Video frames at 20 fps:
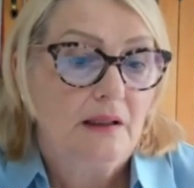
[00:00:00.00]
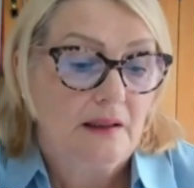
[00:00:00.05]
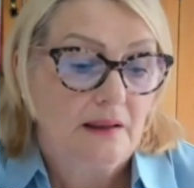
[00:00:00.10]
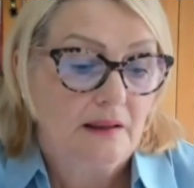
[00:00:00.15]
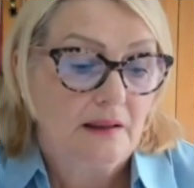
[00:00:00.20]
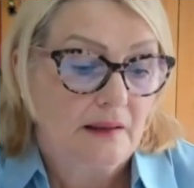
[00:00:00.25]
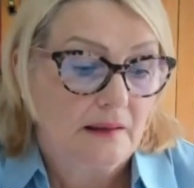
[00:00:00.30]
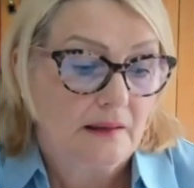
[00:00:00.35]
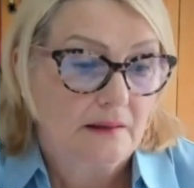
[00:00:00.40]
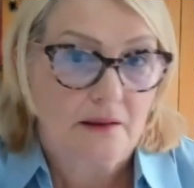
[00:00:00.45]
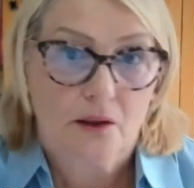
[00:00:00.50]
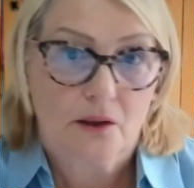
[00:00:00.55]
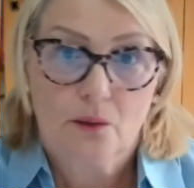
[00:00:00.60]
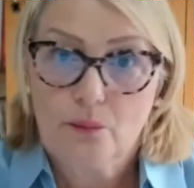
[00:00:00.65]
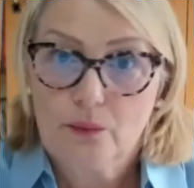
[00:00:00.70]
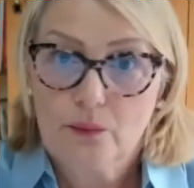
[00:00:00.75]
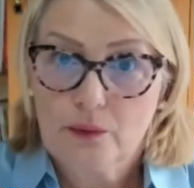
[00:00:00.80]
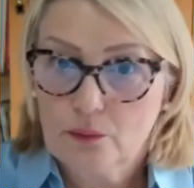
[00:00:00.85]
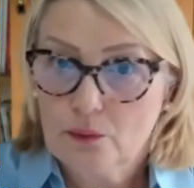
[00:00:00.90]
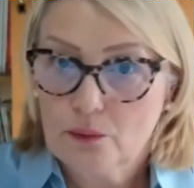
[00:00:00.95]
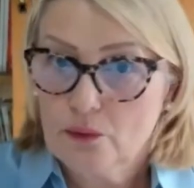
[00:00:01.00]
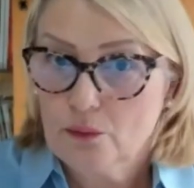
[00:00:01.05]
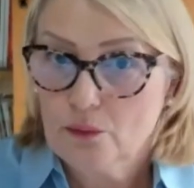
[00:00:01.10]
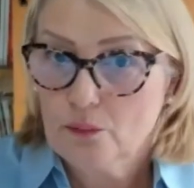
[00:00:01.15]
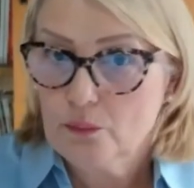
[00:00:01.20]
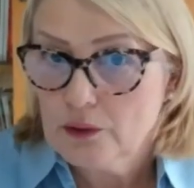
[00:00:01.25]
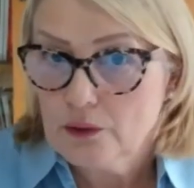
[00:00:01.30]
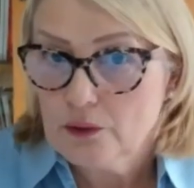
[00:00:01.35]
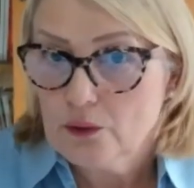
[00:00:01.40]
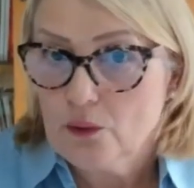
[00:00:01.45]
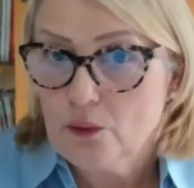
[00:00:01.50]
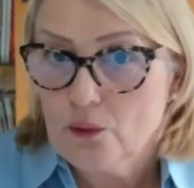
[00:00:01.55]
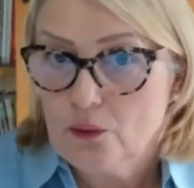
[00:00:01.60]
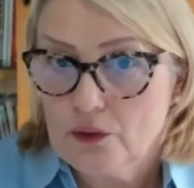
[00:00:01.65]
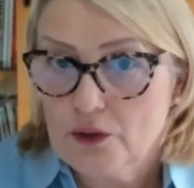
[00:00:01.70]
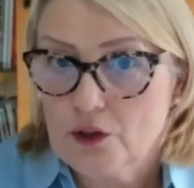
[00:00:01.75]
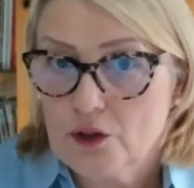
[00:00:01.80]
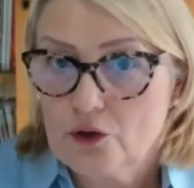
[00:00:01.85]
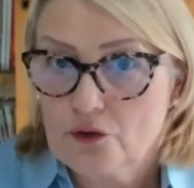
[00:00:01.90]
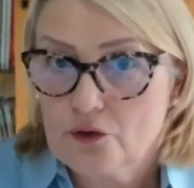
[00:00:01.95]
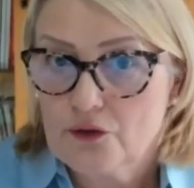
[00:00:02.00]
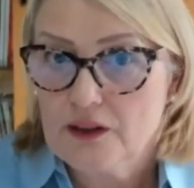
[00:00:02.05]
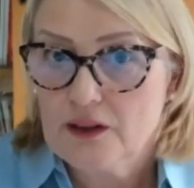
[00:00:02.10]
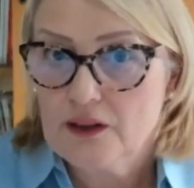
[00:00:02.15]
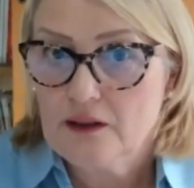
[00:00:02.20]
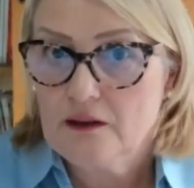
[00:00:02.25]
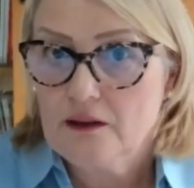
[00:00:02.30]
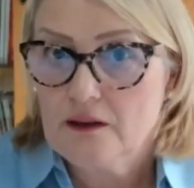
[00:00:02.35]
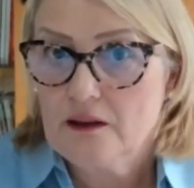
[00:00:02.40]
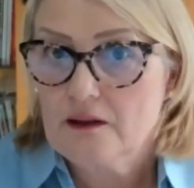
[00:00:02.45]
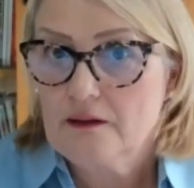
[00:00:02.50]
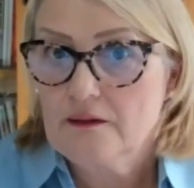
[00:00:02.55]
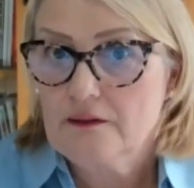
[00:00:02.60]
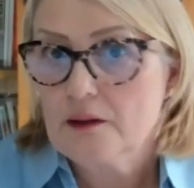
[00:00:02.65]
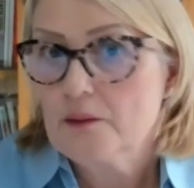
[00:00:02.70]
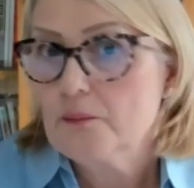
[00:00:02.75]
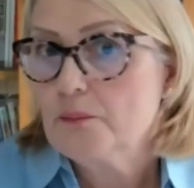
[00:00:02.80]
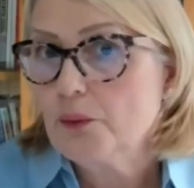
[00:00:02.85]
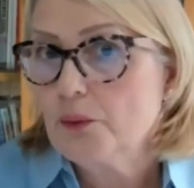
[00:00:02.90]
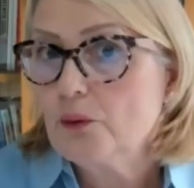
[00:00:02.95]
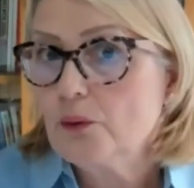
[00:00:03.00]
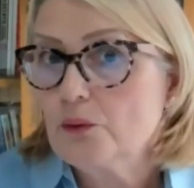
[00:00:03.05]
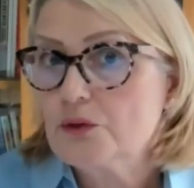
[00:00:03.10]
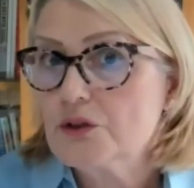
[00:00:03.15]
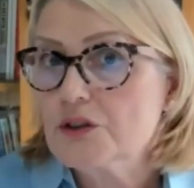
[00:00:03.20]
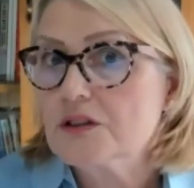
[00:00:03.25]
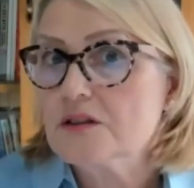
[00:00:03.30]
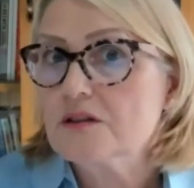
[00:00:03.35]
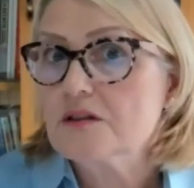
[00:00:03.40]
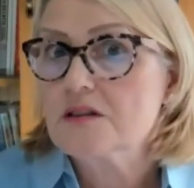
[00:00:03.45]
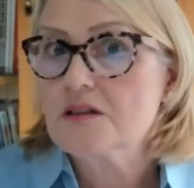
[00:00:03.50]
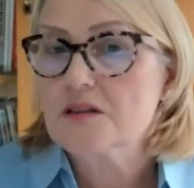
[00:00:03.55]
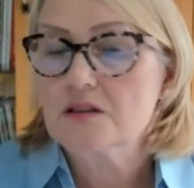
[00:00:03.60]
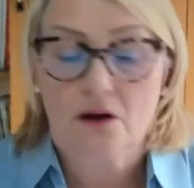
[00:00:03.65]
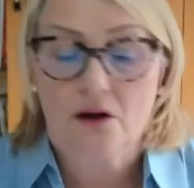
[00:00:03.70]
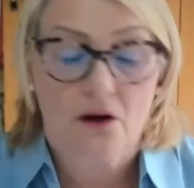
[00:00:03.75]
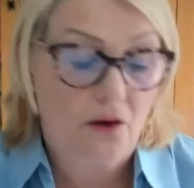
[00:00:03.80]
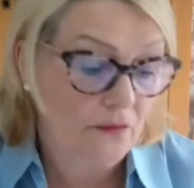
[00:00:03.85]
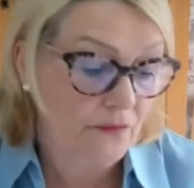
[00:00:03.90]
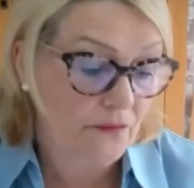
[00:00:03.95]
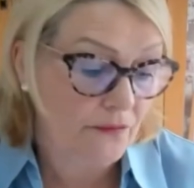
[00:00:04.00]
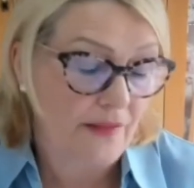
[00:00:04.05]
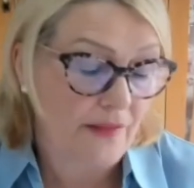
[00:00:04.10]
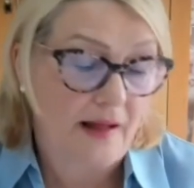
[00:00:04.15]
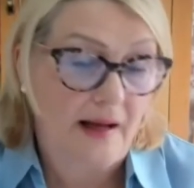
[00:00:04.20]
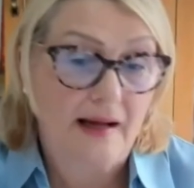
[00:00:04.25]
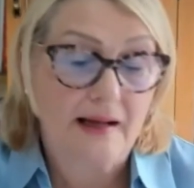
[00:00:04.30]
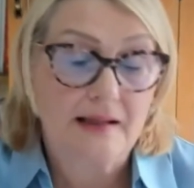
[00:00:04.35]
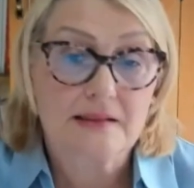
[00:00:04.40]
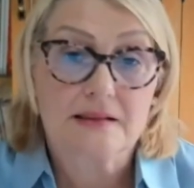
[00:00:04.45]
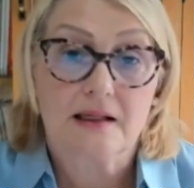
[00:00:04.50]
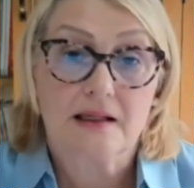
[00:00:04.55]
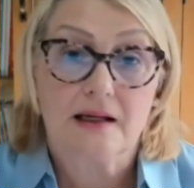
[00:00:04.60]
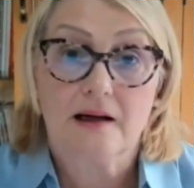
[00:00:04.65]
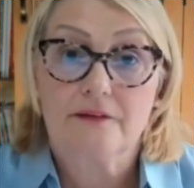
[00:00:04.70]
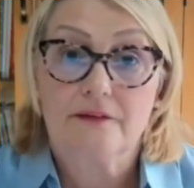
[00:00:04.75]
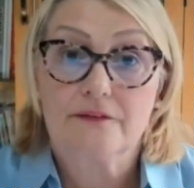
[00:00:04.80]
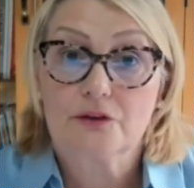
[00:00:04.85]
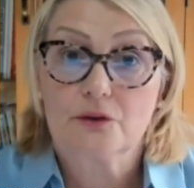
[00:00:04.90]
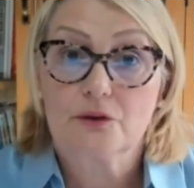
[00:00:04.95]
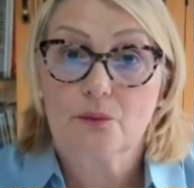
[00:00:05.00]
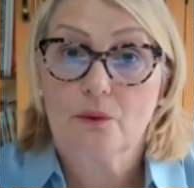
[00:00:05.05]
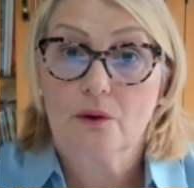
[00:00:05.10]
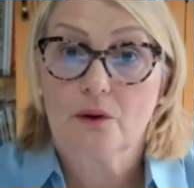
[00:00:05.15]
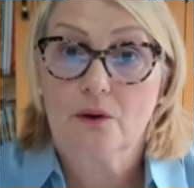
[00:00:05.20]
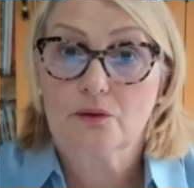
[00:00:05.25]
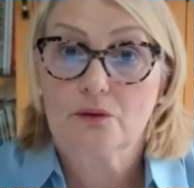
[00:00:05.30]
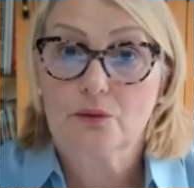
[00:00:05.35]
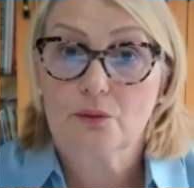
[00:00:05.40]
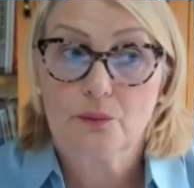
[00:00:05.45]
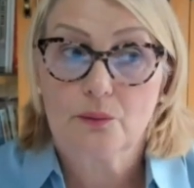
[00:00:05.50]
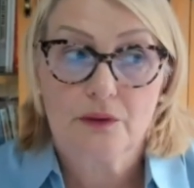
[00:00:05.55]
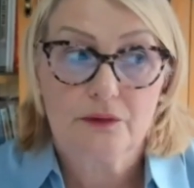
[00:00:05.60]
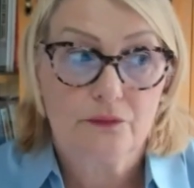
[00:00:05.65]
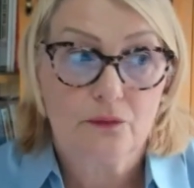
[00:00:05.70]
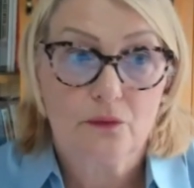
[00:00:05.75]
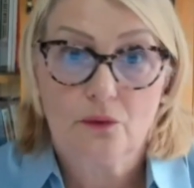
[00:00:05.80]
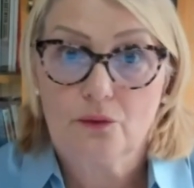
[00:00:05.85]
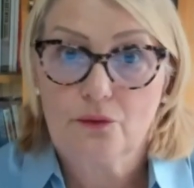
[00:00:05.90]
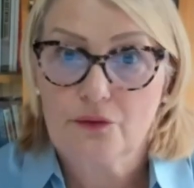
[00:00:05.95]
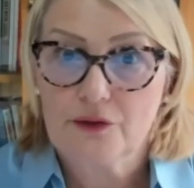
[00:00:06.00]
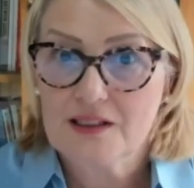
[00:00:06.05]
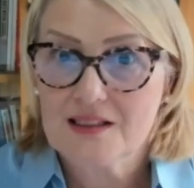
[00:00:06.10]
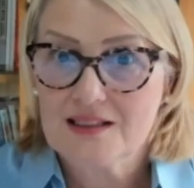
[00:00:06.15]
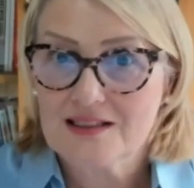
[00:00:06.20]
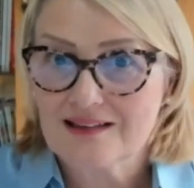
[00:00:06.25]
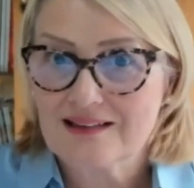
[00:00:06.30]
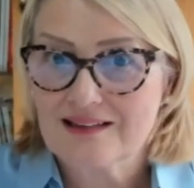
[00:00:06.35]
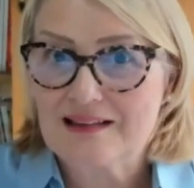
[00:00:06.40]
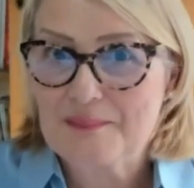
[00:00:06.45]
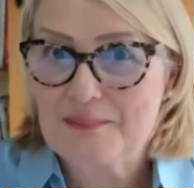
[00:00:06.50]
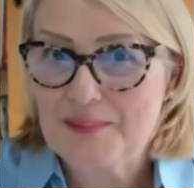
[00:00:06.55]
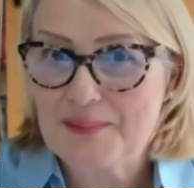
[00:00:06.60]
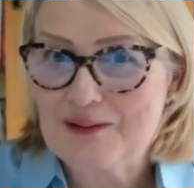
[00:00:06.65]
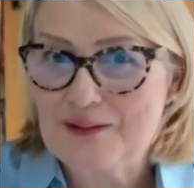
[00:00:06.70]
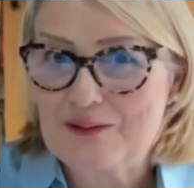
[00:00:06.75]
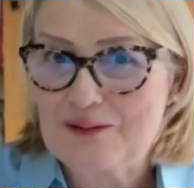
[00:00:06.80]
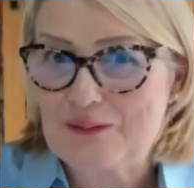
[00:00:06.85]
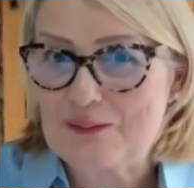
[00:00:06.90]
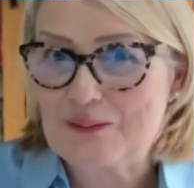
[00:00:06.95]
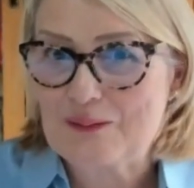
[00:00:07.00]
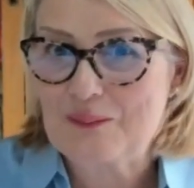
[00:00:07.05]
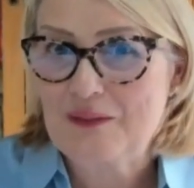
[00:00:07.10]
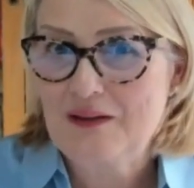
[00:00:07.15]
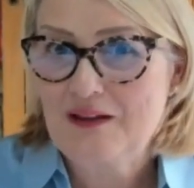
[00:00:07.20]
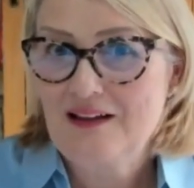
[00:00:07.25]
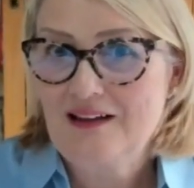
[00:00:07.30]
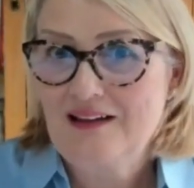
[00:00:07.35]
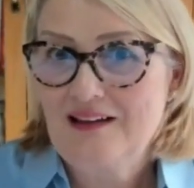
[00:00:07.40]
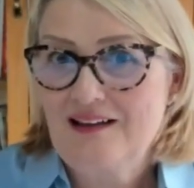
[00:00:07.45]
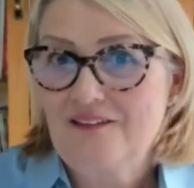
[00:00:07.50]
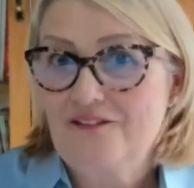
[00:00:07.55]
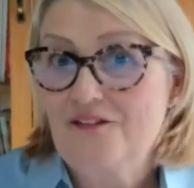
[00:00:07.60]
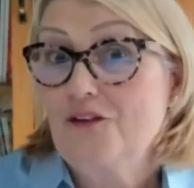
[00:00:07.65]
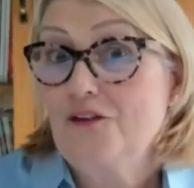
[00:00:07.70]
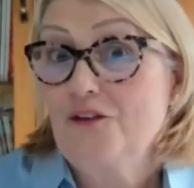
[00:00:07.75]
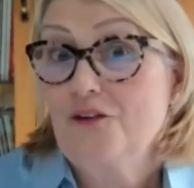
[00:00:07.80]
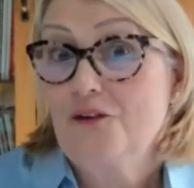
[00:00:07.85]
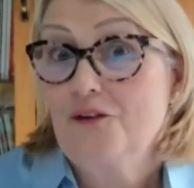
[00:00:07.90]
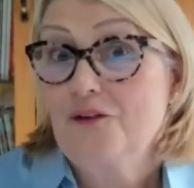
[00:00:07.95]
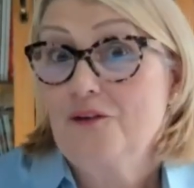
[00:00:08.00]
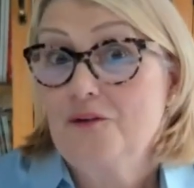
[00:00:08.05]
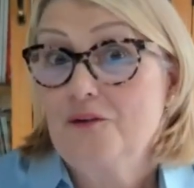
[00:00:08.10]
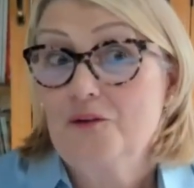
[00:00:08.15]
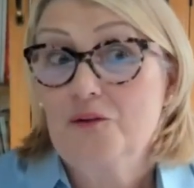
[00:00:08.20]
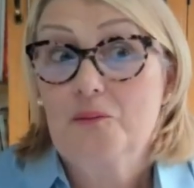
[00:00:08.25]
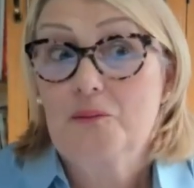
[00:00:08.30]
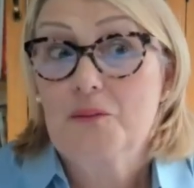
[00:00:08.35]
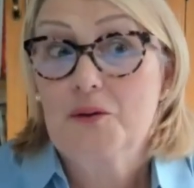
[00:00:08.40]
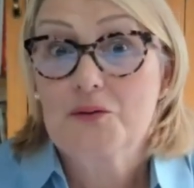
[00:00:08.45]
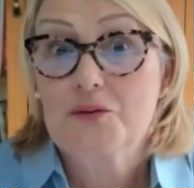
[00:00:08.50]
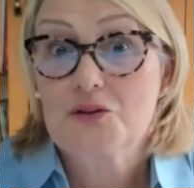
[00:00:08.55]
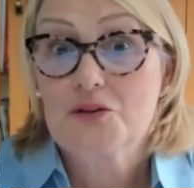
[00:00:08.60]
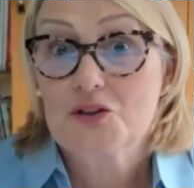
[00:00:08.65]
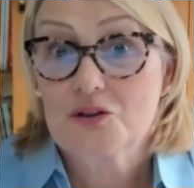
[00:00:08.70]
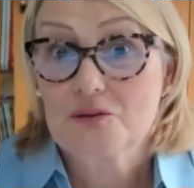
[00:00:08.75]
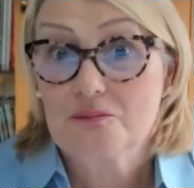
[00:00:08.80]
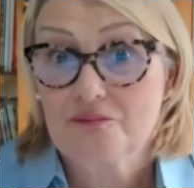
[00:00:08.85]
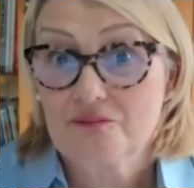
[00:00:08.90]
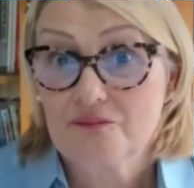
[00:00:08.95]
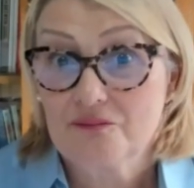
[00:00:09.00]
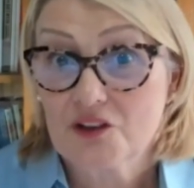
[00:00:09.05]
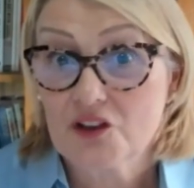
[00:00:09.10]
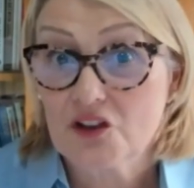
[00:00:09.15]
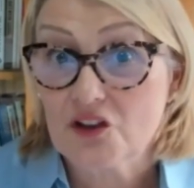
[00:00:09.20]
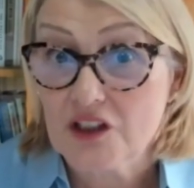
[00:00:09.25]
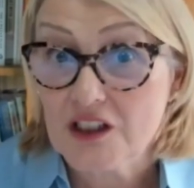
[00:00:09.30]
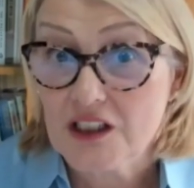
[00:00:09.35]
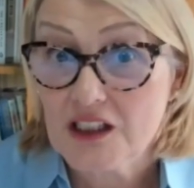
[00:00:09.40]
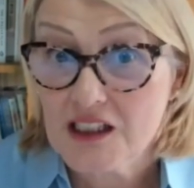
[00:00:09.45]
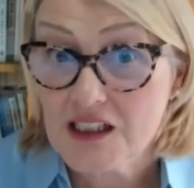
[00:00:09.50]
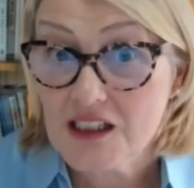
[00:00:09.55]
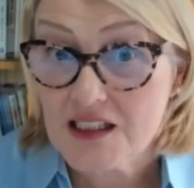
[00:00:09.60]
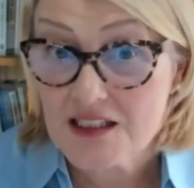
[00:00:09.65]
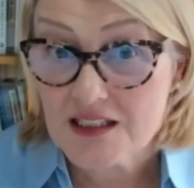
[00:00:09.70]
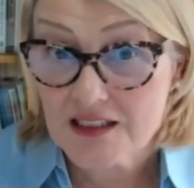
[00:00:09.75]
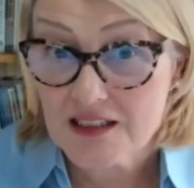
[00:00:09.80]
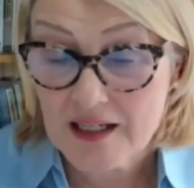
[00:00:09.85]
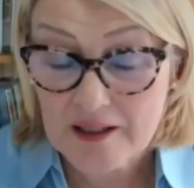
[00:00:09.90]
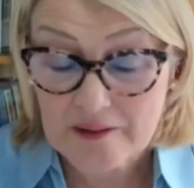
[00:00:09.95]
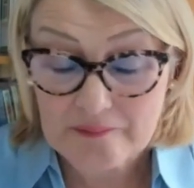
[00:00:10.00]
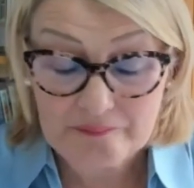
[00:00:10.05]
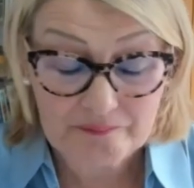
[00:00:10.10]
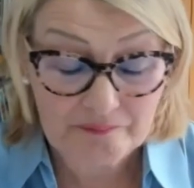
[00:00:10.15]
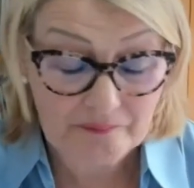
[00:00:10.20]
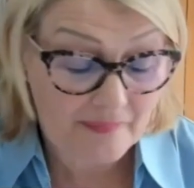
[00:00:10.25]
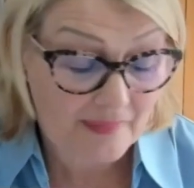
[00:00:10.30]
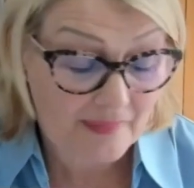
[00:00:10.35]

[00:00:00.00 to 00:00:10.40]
And I think we all agree the importance of that after what we've all recently been through for almost 3 years now.